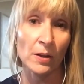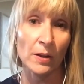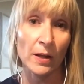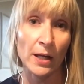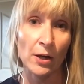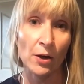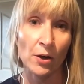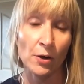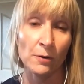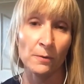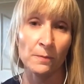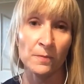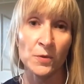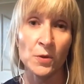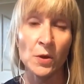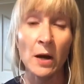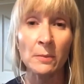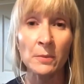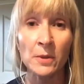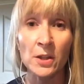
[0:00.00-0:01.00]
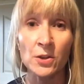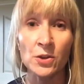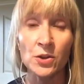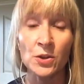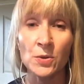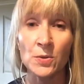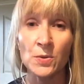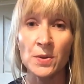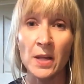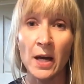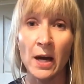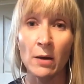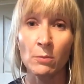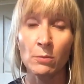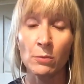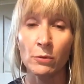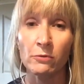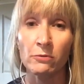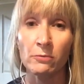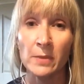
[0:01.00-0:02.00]
later, so I'm going to choose that
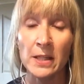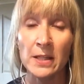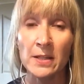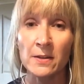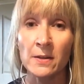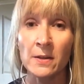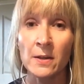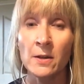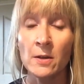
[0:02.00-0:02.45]
movement.